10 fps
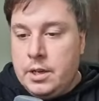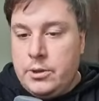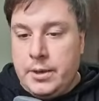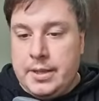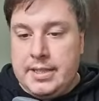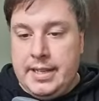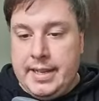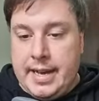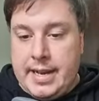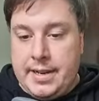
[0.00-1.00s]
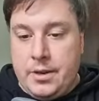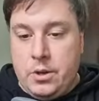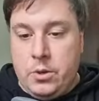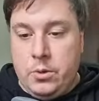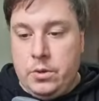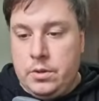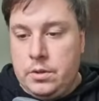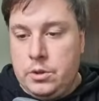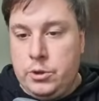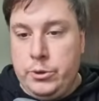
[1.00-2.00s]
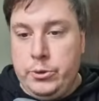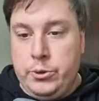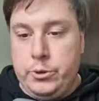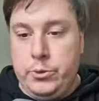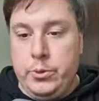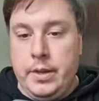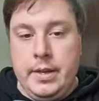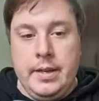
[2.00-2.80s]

So you can see 9022